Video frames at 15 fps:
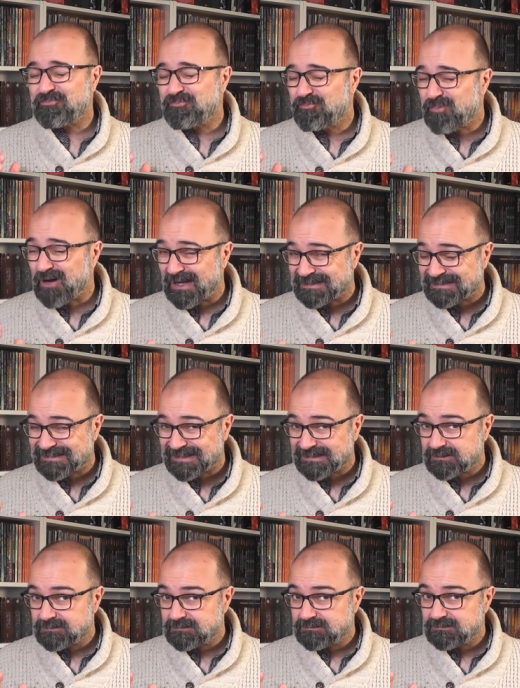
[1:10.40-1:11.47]
but
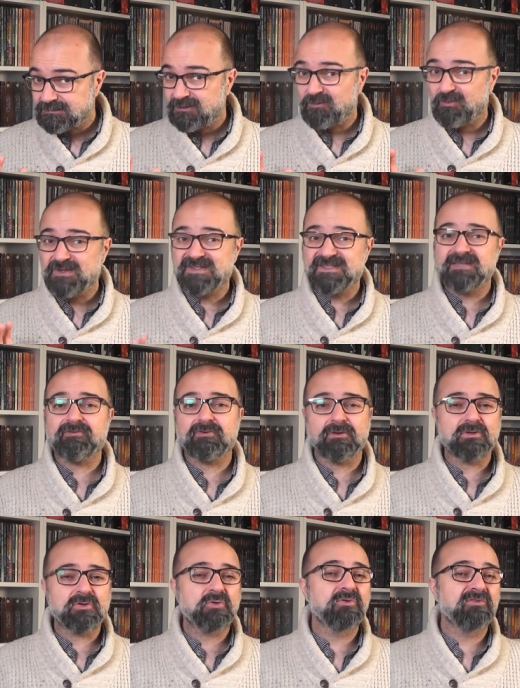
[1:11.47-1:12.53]
with several
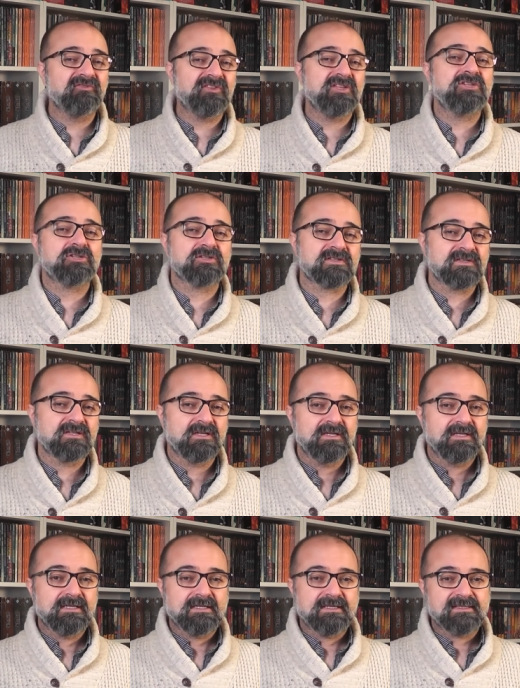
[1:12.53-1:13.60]
cool features
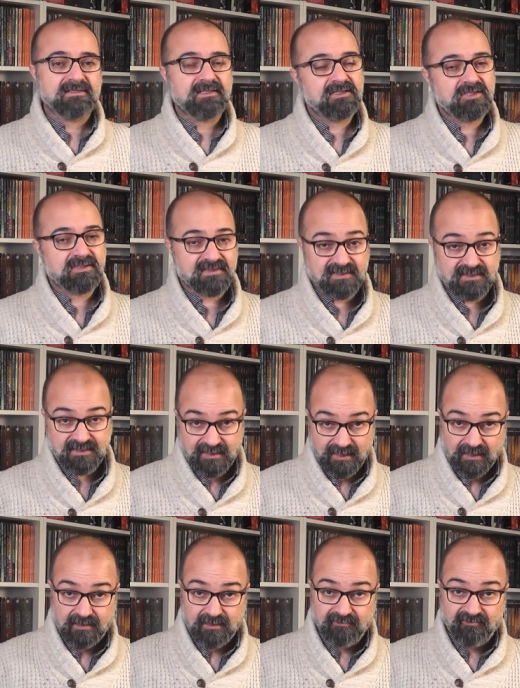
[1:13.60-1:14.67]
such as
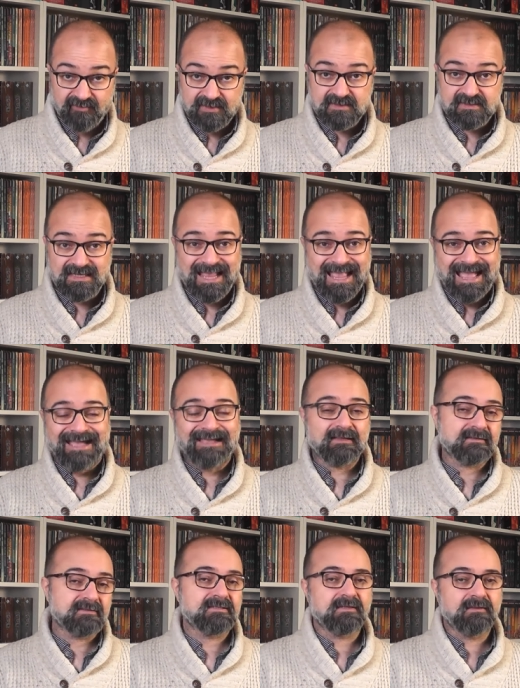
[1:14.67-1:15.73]
scaling fits
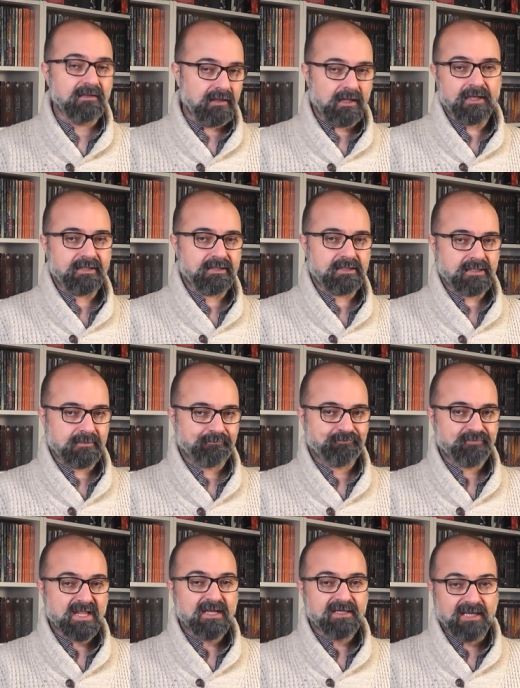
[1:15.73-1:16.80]
and the like.
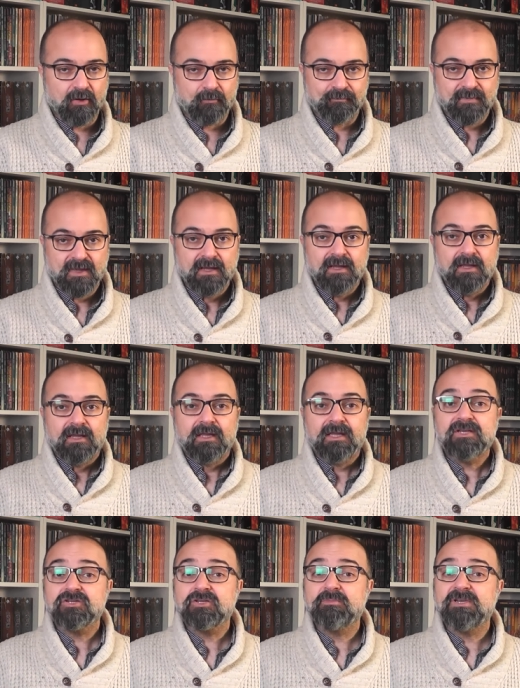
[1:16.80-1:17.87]
Now, it
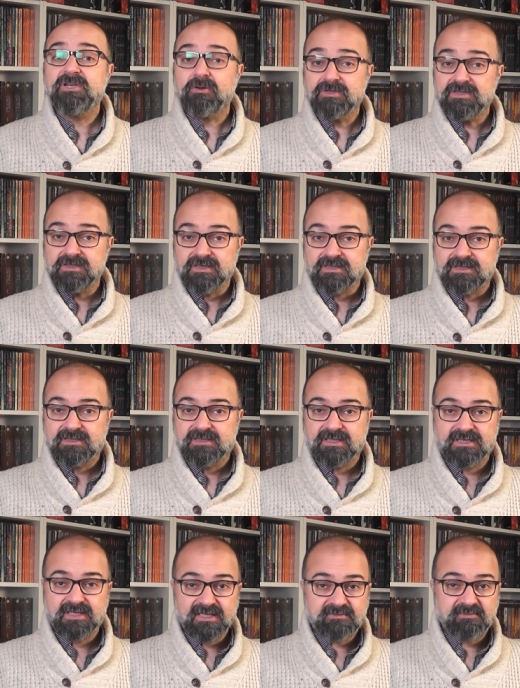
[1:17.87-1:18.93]
should be noted that
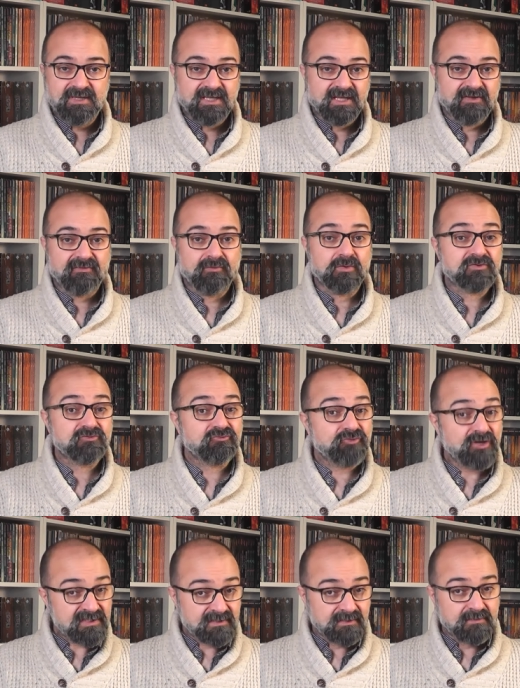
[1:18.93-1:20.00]
this PDF was
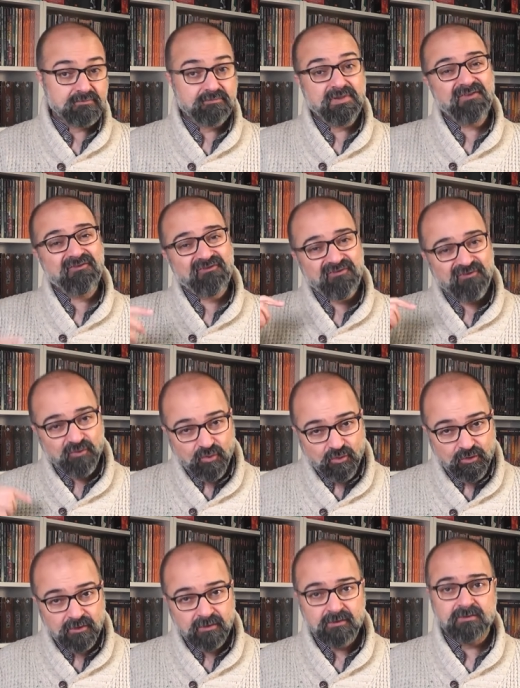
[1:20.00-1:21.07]
written
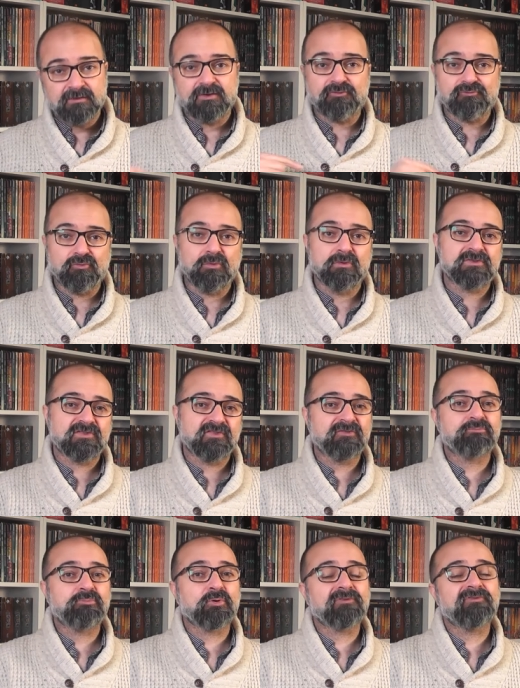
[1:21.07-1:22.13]
before the rules of
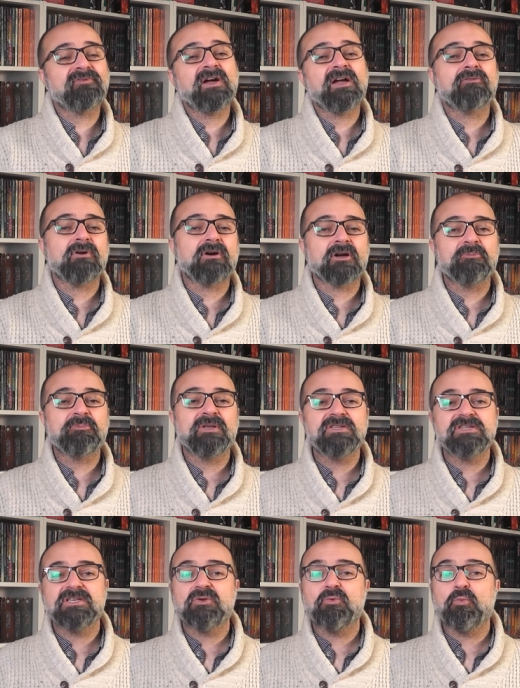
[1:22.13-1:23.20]
Porphyra
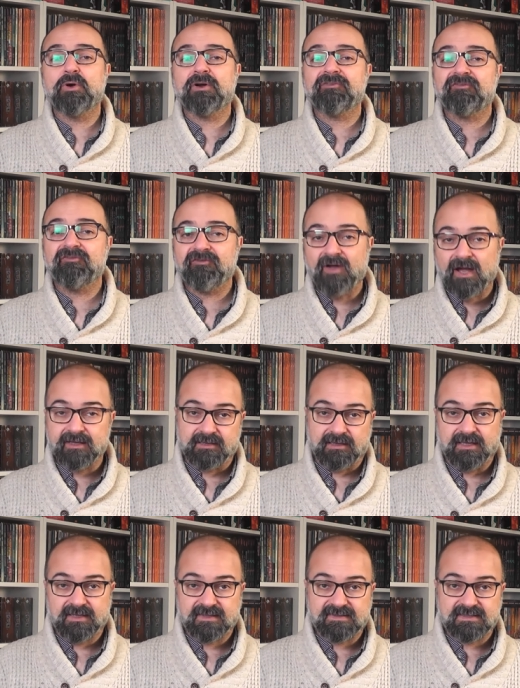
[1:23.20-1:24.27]
RPG were
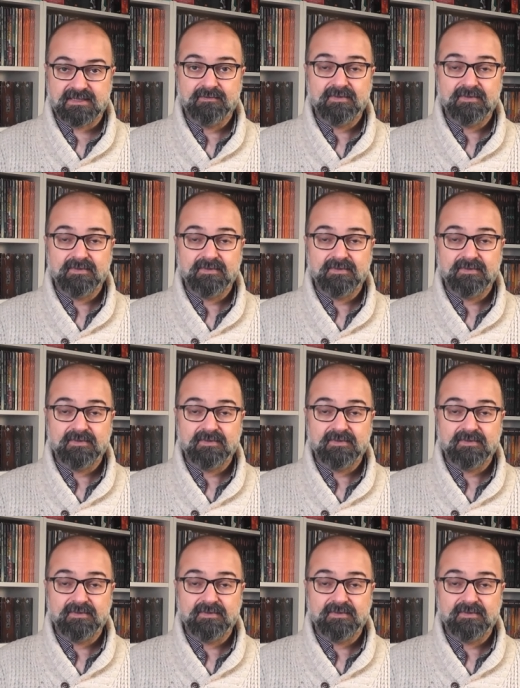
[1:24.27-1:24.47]
finalized,